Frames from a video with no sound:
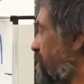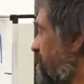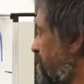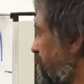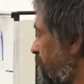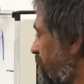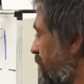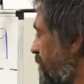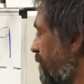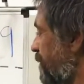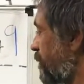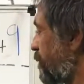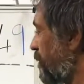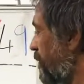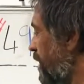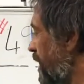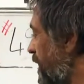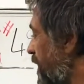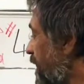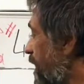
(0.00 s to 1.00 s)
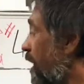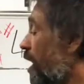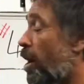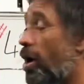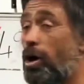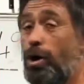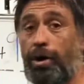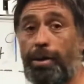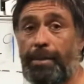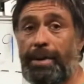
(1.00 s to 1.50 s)
specific with that
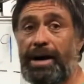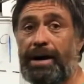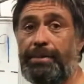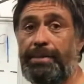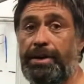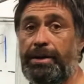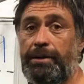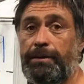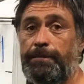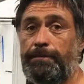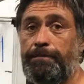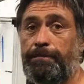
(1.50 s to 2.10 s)
on a barbell.